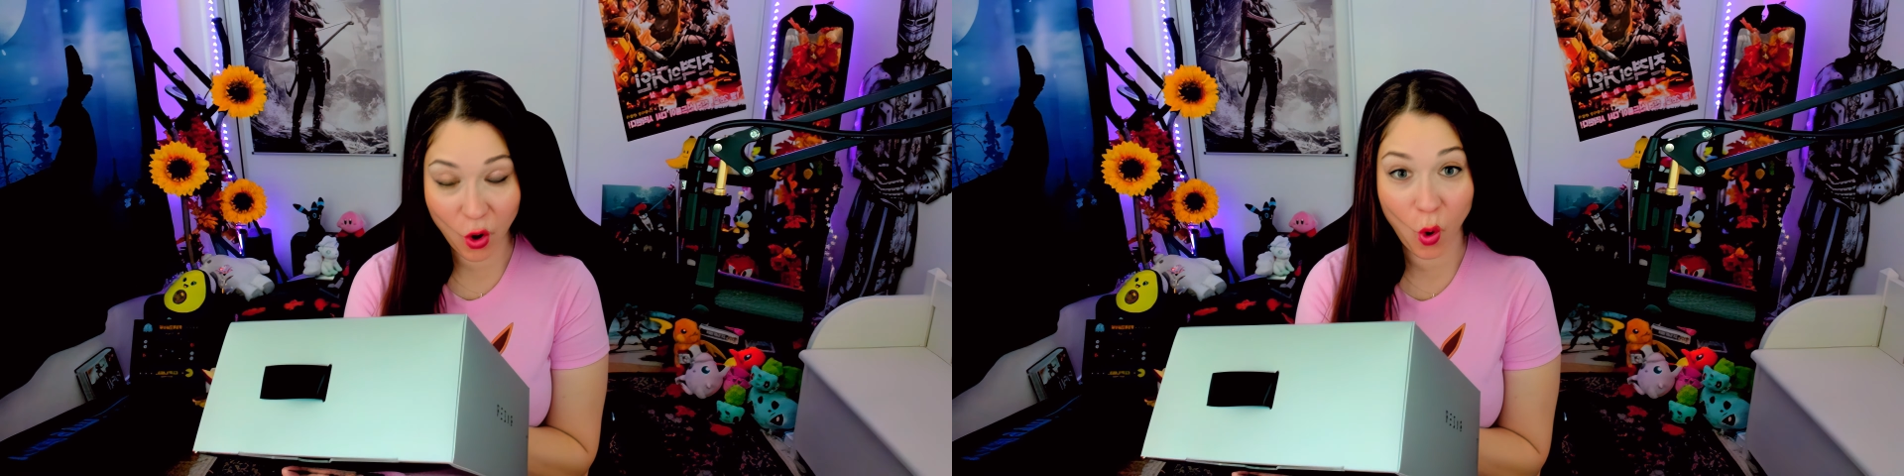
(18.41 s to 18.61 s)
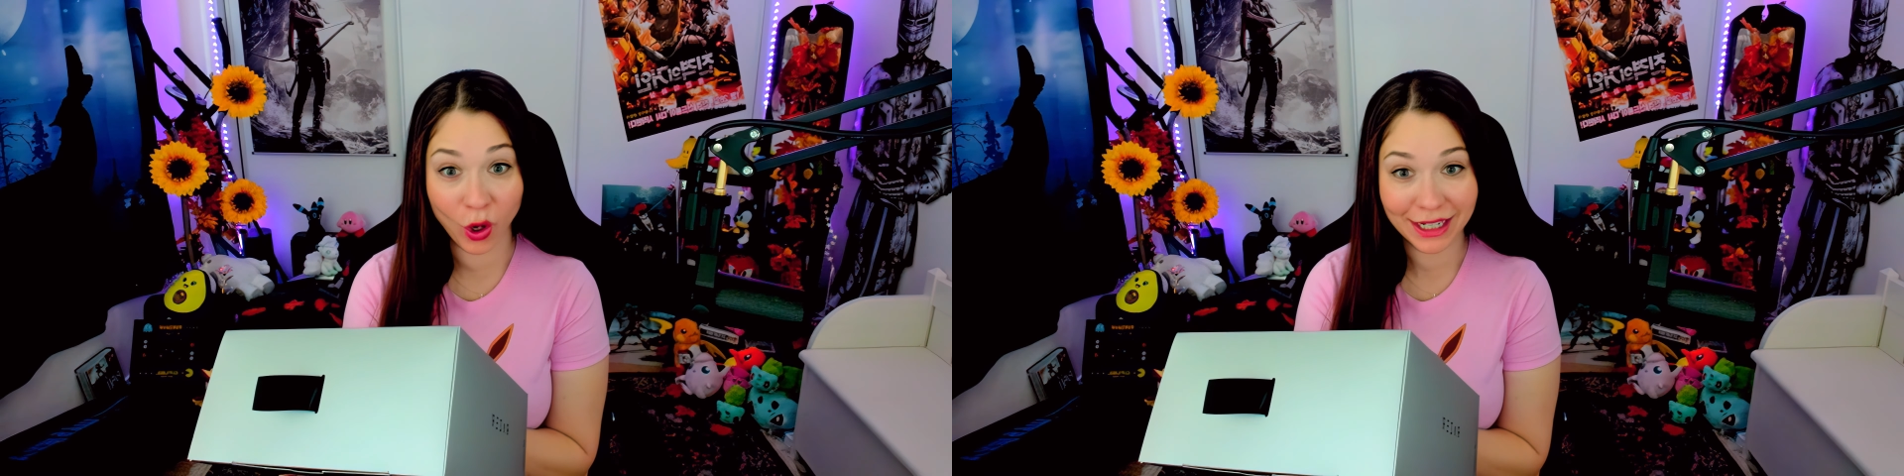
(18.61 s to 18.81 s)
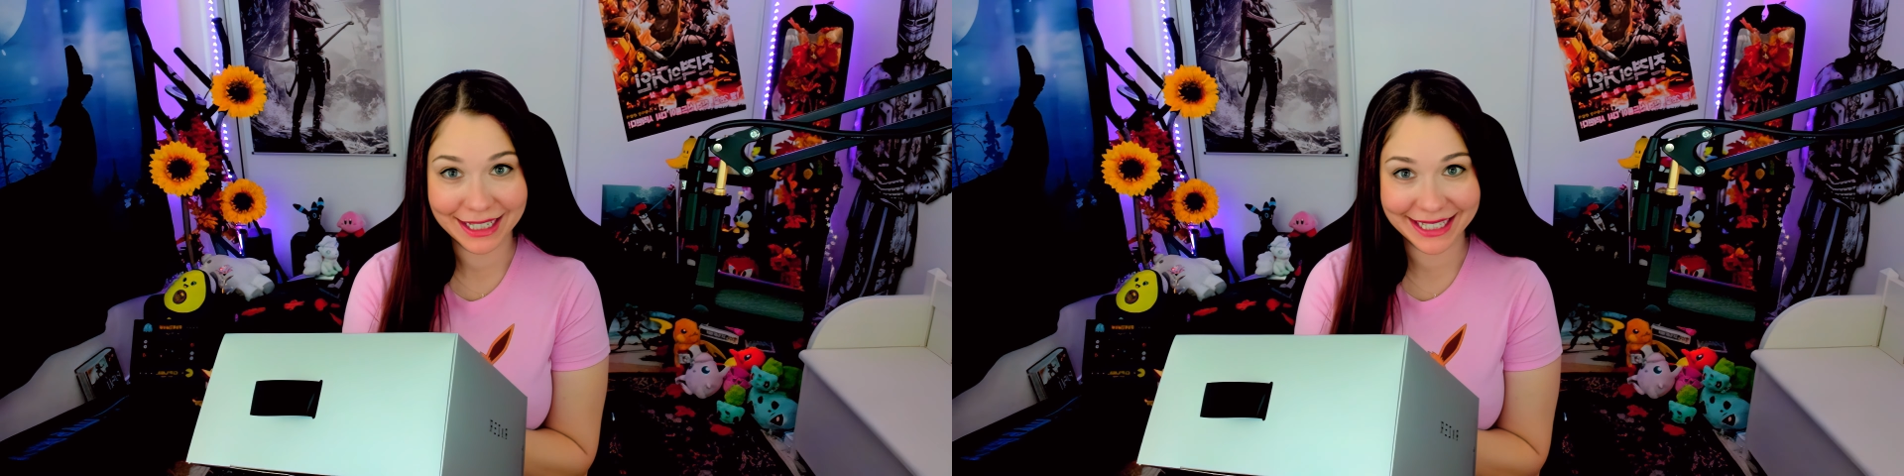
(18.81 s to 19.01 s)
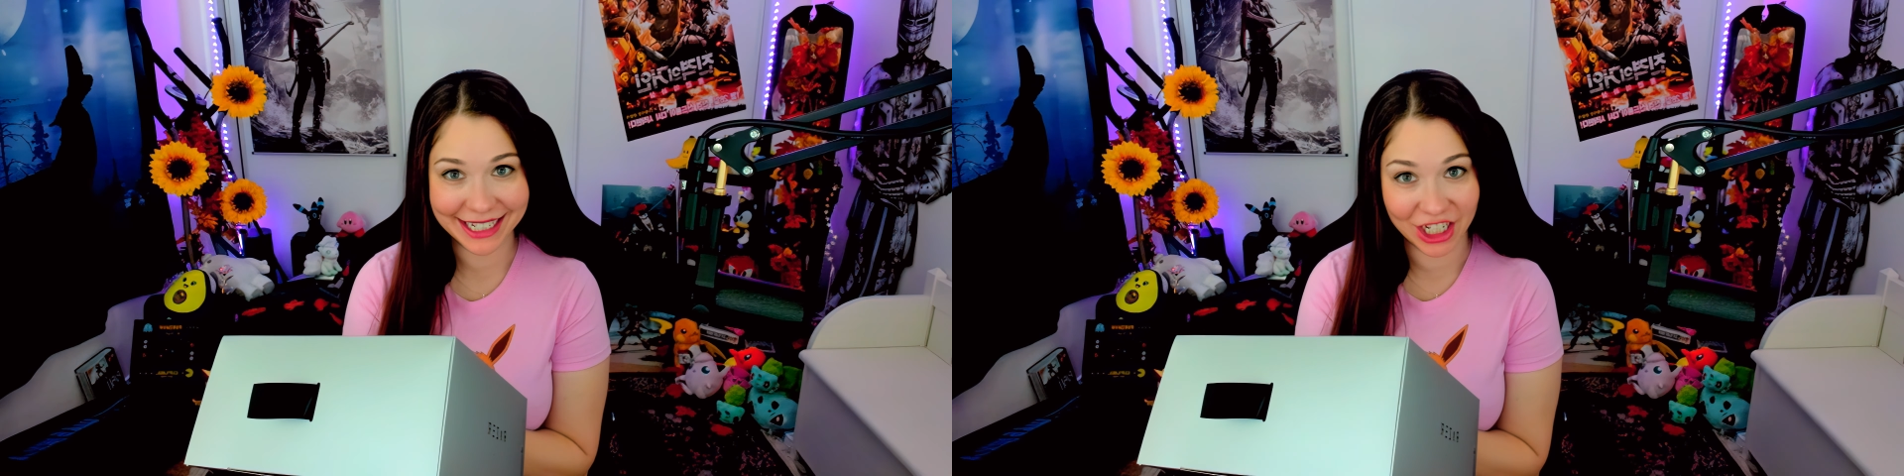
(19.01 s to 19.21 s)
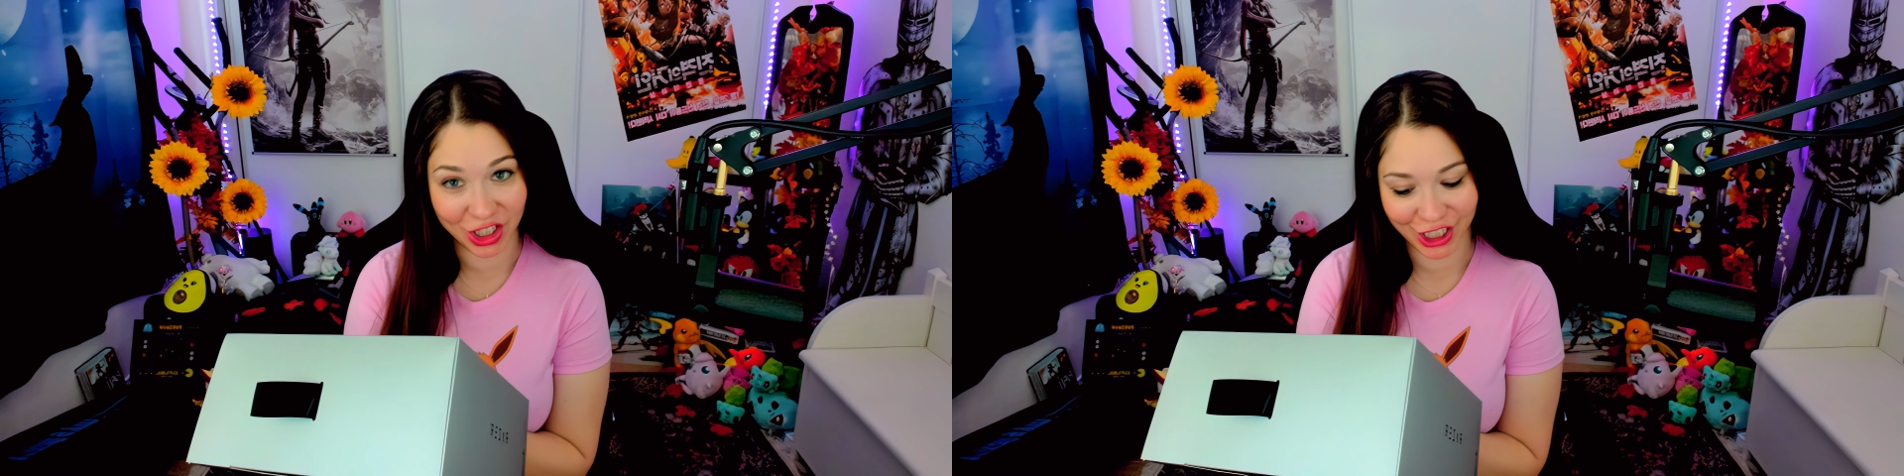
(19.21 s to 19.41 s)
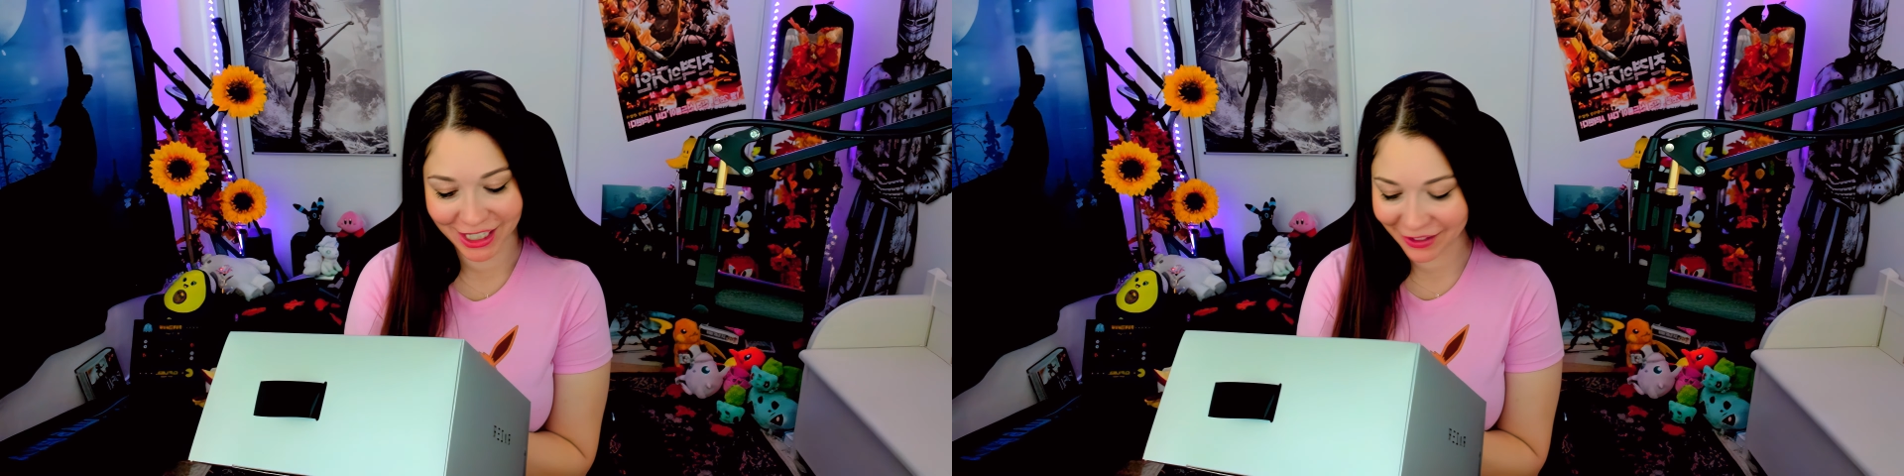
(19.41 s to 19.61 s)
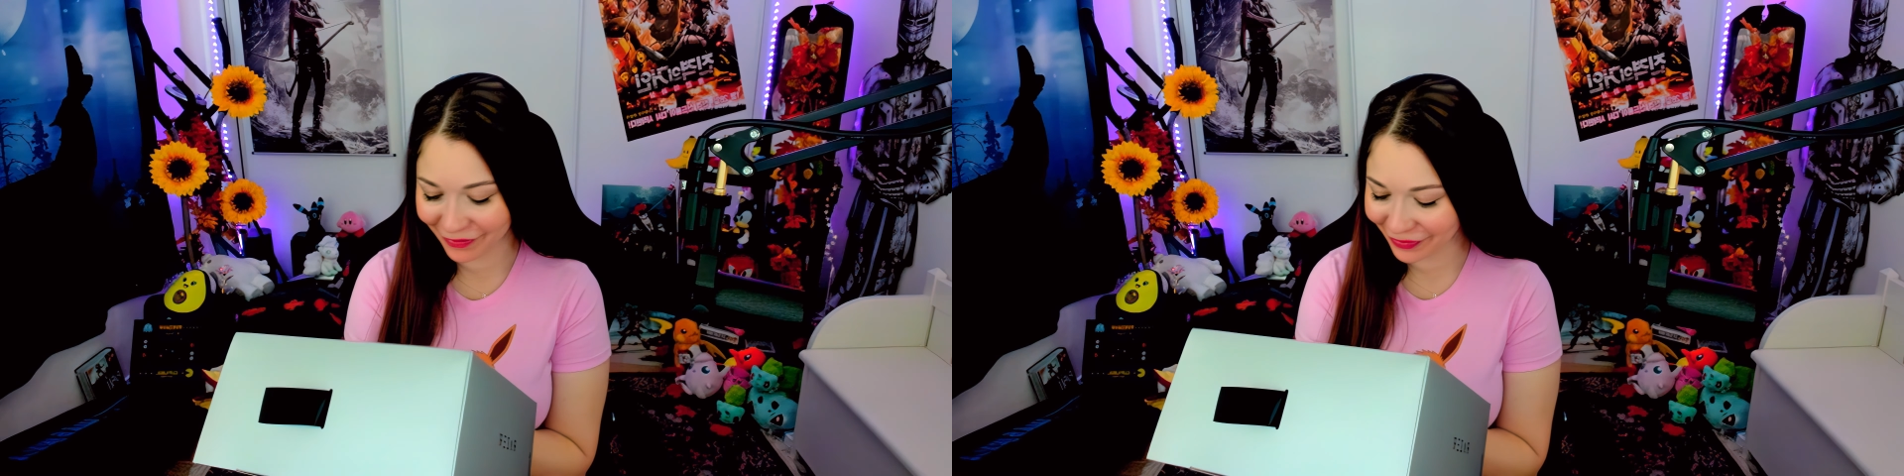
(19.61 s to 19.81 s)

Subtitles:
Quartz Edition.